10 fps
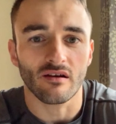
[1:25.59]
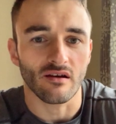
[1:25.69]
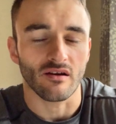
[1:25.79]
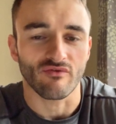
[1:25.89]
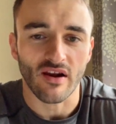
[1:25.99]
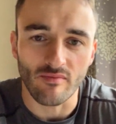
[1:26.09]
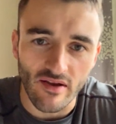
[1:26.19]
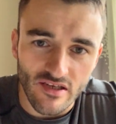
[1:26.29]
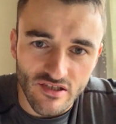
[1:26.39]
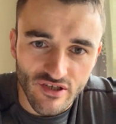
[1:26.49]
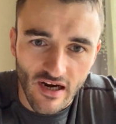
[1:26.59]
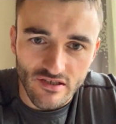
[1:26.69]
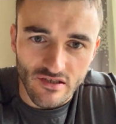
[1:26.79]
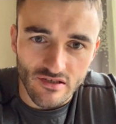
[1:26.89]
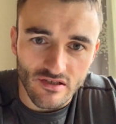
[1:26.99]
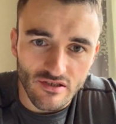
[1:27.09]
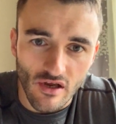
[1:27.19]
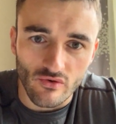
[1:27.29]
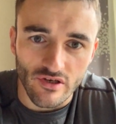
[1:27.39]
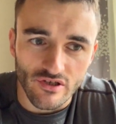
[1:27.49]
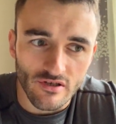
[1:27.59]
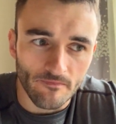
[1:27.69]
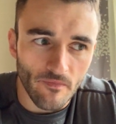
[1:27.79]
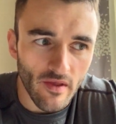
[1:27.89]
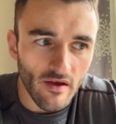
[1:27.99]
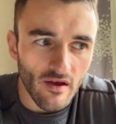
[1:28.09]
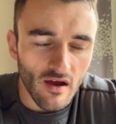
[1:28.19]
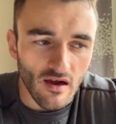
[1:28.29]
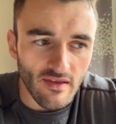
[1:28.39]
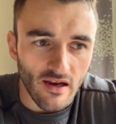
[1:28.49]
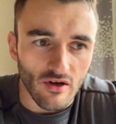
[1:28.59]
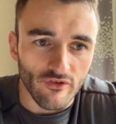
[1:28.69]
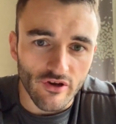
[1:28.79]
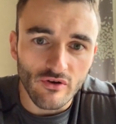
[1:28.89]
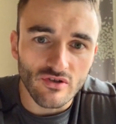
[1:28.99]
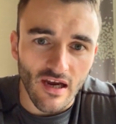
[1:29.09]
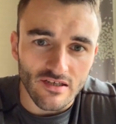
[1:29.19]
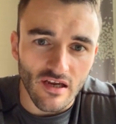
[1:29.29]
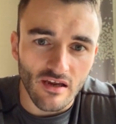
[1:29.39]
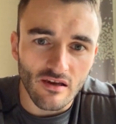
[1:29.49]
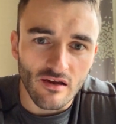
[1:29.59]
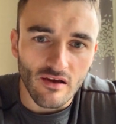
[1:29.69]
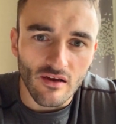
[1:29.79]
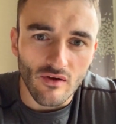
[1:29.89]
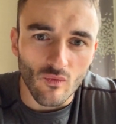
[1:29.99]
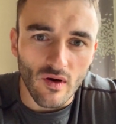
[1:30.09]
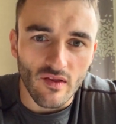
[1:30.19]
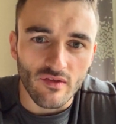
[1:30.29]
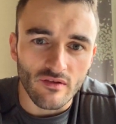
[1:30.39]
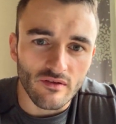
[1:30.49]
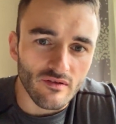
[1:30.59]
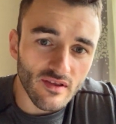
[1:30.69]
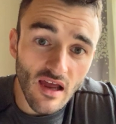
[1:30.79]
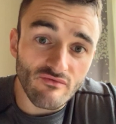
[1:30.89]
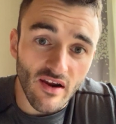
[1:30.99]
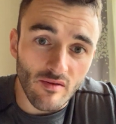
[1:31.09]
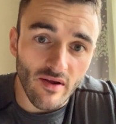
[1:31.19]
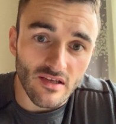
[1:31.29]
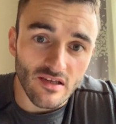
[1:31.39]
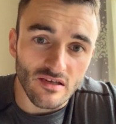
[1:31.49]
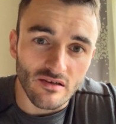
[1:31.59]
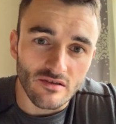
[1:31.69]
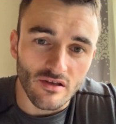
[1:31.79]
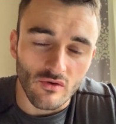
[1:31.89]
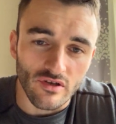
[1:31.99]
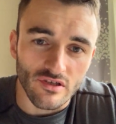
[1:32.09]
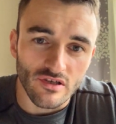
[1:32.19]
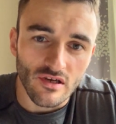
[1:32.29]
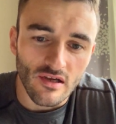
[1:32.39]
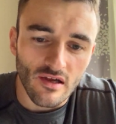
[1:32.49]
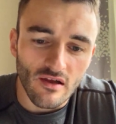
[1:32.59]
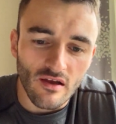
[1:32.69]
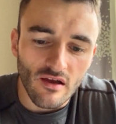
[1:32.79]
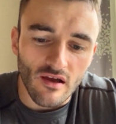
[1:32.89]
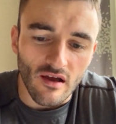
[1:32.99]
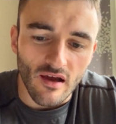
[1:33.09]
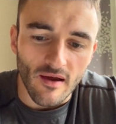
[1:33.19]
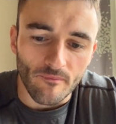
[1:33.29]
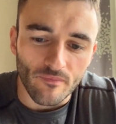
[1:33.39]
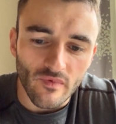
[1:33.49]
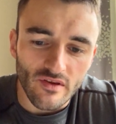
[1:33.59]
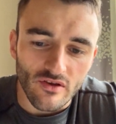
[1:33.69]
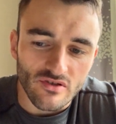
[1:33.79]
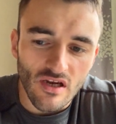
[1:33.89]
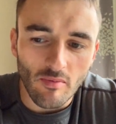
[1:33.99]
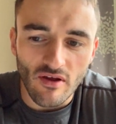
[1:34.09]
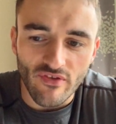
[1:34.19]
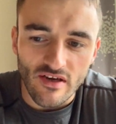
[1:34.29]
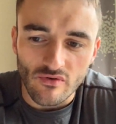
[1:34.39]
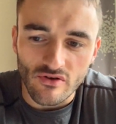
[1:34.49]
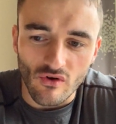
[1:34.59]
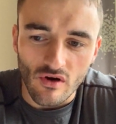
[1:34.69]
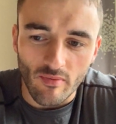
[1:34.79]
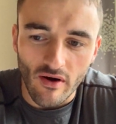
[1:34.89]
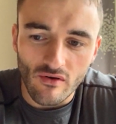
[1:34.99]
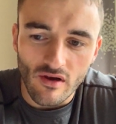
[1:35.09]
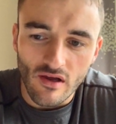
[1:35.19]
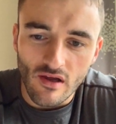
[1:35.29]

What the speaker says: recommended suggestions dosage. And then I got the new sachet with their recommended dosage. So there's a couple of things I want to talk about.